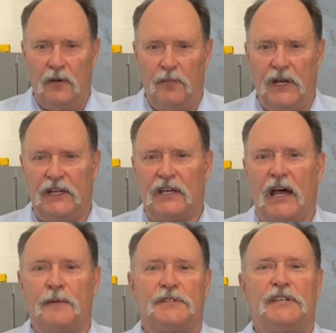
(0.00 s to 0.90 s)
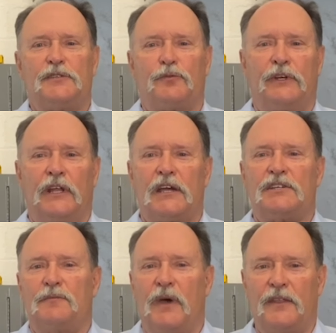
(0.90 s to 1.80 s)
Many times these
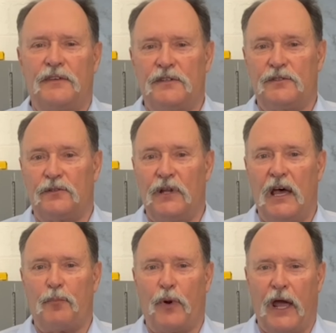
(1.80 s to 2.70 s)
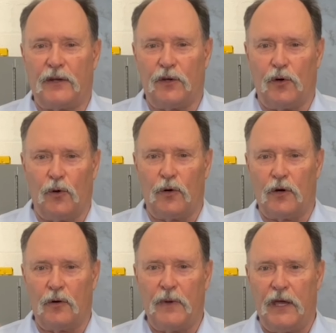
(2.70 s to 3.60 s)
reduction methods are not practical
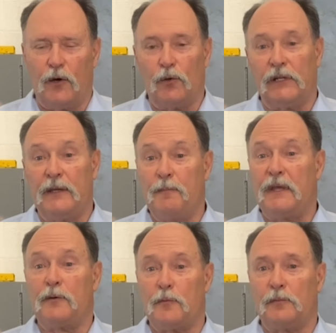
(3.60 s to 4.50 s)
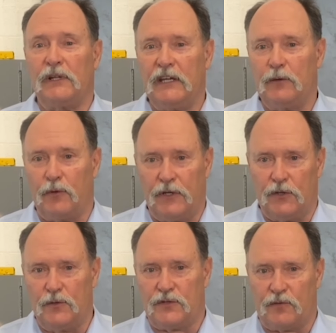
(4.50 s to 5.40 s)
or may only minimally
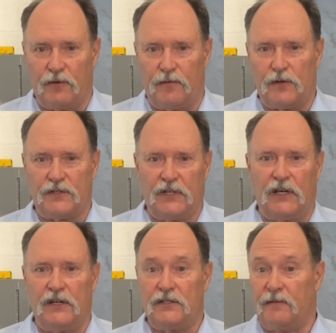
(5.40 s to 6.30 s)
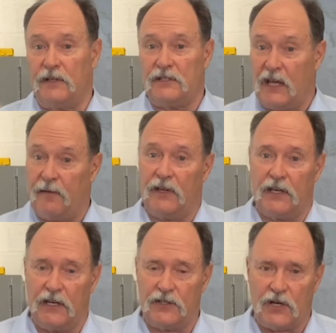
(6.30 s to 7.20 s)
reduce the reverse tonnage of these
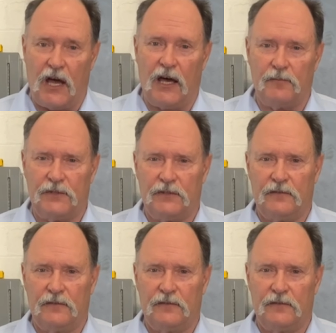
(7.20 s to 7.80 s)
heavy-hitting jobs.